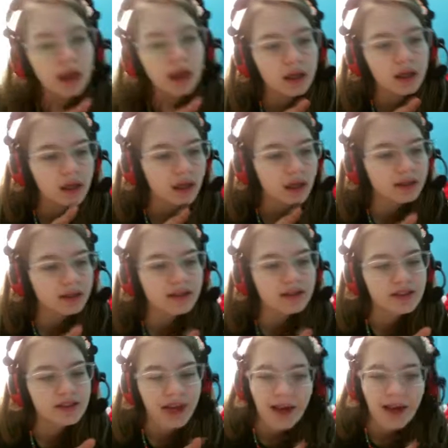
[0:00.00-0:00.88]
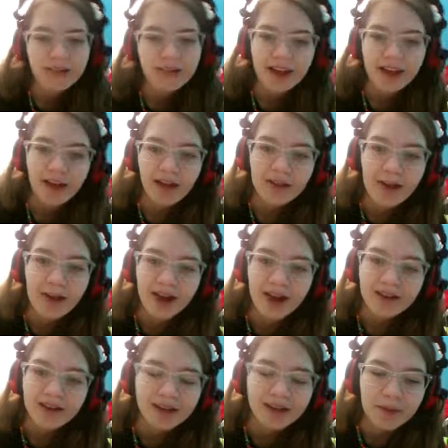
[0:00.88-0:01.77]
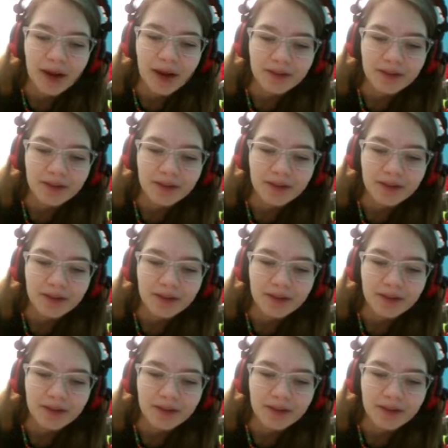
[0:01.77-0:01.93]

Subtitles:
I just have to have the background in the background.